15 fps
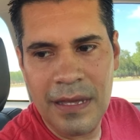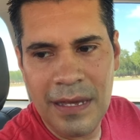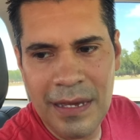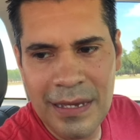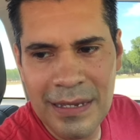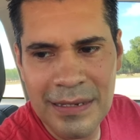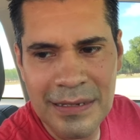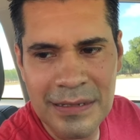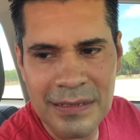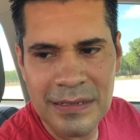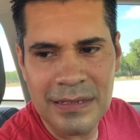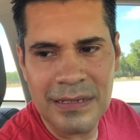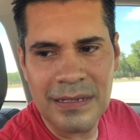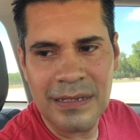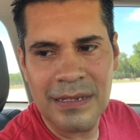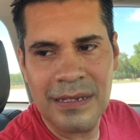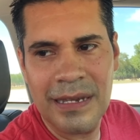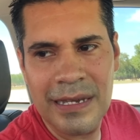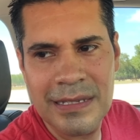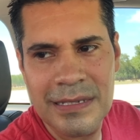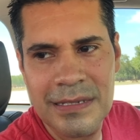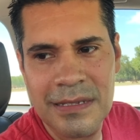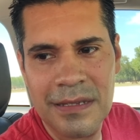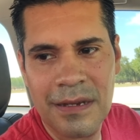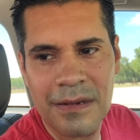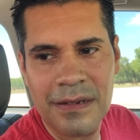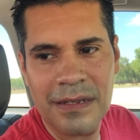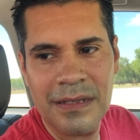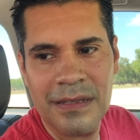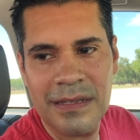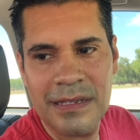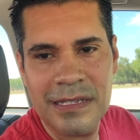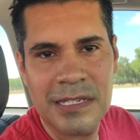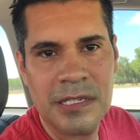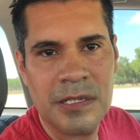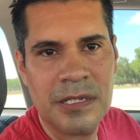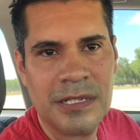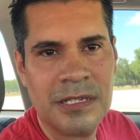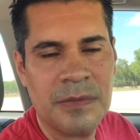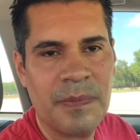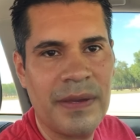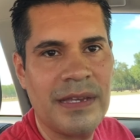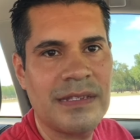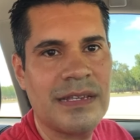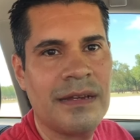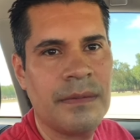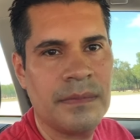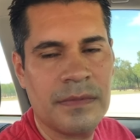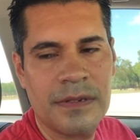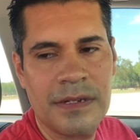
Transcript: and it gets stuck in this space I'm